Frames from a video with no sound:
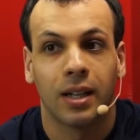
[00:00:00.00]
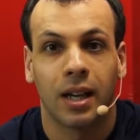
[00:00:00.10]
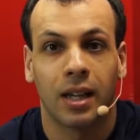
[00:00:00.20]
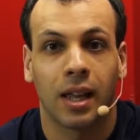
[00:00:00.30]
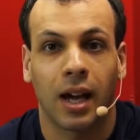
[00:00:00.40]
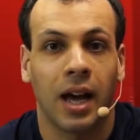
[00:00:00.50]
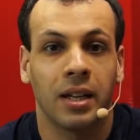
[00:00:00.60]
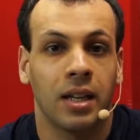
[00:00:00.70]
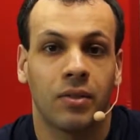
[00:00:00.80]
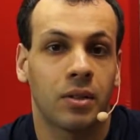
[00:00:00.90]
And like, I
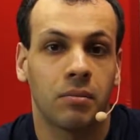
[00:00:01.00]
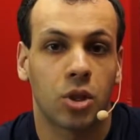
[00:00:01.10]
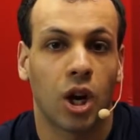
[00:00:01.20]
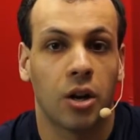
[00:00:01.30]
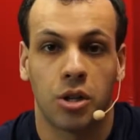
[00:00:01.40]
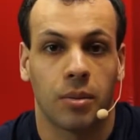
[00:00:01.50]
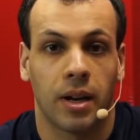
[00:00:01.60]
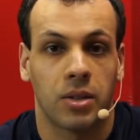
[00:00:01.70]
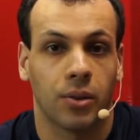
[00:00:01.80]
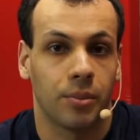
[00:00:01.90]
didn't even charge them.
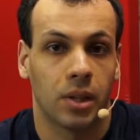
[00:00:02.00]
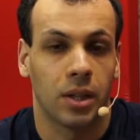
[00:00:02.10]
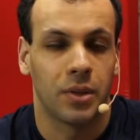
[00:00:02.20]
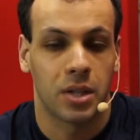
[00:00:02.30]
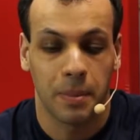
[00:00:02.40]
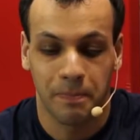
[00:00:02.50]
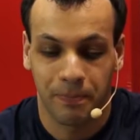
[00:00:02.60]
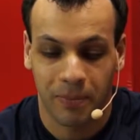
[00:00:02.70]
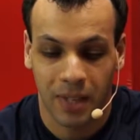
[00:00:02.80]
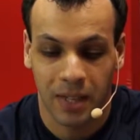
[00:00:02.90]
I told them to leave a tip,
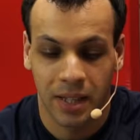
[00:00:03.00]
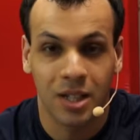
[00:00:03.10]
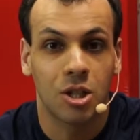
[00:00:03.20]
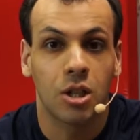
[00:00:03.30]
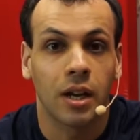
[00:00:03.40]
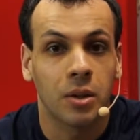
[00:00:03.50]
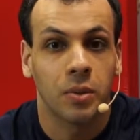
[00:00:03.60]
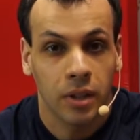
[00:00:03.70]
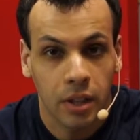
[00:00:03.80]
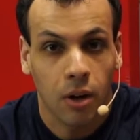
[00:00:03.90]
and they
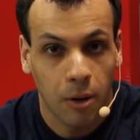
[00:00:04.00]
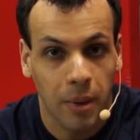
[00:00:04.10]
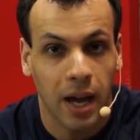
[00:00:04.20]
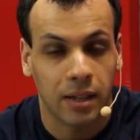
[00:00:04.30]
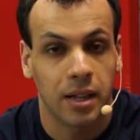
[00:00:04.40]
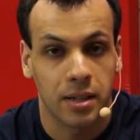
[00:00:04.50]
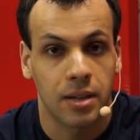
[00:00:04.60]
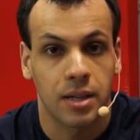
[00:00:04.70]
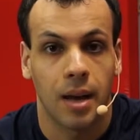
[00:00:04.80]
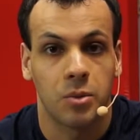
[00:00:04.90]
genuinely called back like
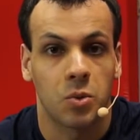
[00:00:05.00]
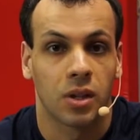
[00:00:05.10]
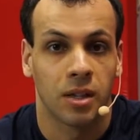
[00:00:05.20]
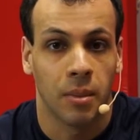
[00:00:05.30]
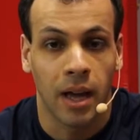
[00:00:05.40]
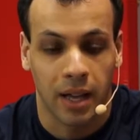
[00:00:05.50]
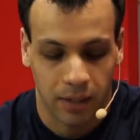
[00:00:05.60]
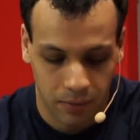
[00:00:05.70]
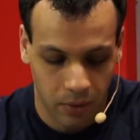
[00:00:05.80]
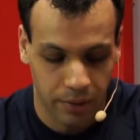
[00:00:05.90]
10 times really mad,
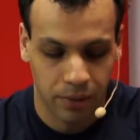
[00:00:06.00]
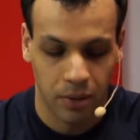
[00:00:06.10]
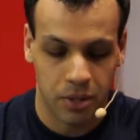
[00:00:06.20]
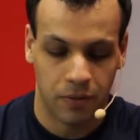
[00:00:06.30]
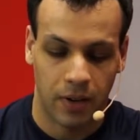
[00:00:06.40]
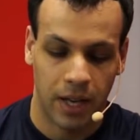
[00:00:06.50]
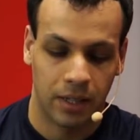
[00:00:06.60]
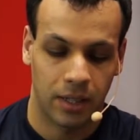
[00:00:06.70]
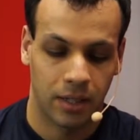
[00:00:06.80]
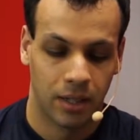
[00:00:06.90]
like very close to
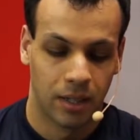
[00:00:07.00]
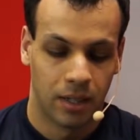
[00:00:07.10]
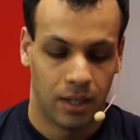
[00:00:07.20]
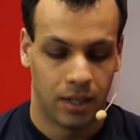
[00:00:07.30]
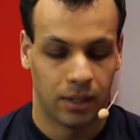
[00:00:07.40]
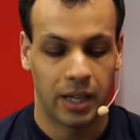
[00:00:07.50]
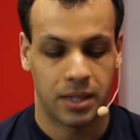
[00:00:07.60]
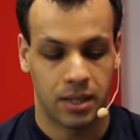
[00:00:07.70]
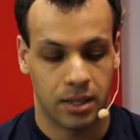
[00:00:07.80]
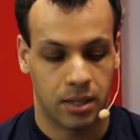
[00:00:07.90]
filing
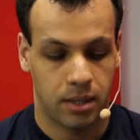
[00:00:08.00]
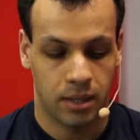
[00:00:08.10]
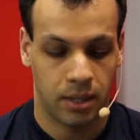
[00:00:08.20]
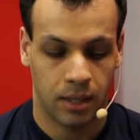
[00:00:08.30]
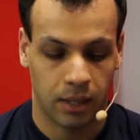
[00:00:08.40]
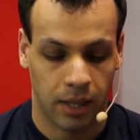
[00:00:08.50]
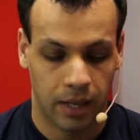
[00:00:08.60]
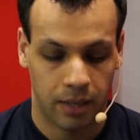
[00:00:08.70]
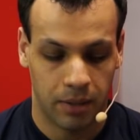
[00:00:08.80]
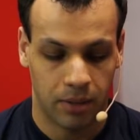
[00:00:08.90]
licensing
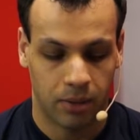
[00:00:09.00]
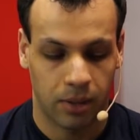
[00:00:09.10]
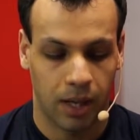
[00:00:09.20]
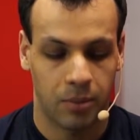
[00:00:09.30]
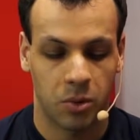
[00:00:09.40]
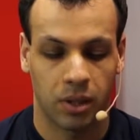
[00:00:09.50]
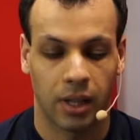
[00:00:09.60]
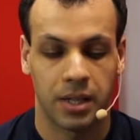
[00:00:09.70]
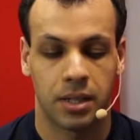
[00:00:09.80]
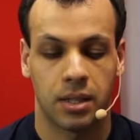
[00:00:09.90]
claims with the
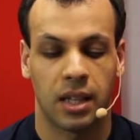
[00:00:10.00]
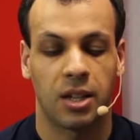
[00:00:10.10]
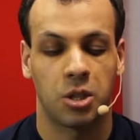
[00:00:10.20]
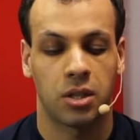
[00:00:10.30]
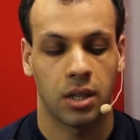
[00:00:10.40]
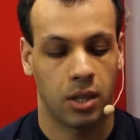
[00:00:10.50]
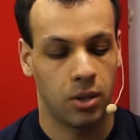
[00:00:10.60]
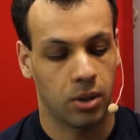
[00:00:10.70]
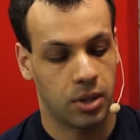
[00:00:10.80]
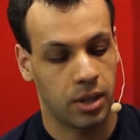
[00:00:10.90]
licensing agency in New
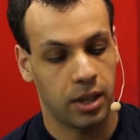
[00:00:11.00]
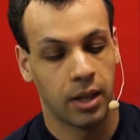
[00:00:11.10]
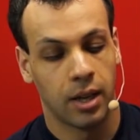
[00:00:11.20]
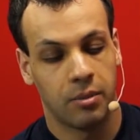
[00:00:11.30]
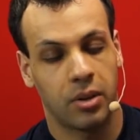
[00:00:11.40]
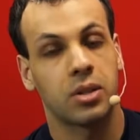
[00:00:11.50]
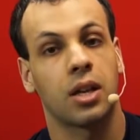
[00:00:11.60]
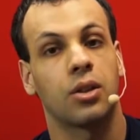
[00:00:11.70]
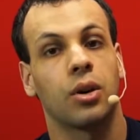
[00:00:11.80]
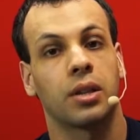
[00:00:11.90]
York City because
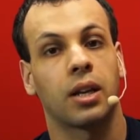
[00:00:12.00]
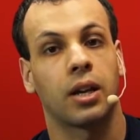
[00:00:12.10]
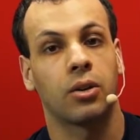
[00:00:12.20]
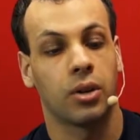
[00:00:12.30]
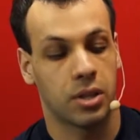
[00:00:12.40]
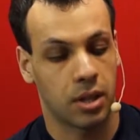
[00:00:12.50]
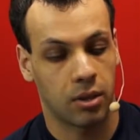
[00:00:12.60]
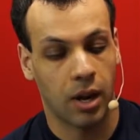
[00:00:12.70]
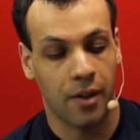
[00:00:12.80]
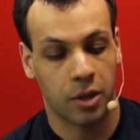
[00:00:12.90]
they thought that I caused their
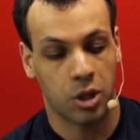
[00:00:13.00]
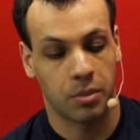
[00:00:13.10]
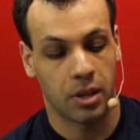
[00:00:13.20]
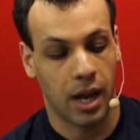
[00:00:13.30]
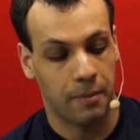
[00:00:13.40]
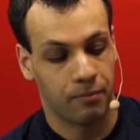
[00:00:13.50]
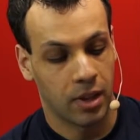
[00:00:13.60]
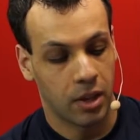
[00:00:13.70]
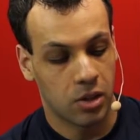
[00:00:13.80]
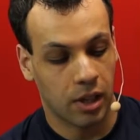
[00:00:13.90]
graphics chip to die.
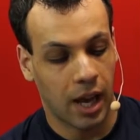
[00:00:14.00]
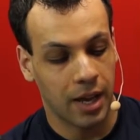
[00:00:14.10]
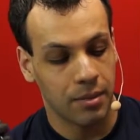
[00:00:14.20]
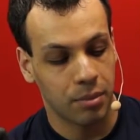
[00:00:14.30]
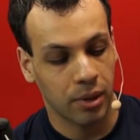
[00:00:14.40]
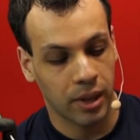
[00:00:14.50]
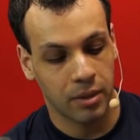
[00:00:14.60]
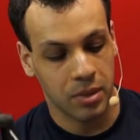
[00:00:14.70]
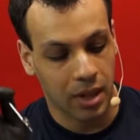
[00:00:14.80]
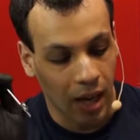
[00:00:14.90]
So like, I am
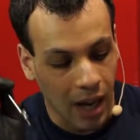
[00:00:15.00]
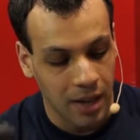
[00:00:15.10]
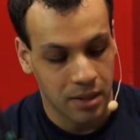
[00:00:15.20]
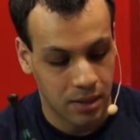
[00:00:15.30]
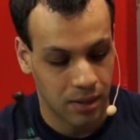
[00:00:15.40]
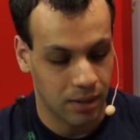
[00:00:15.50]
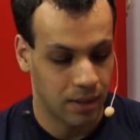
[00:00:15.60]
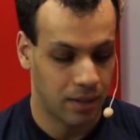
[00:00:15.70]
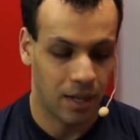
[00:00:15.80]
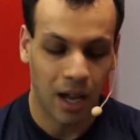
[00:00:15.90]
blamed constantly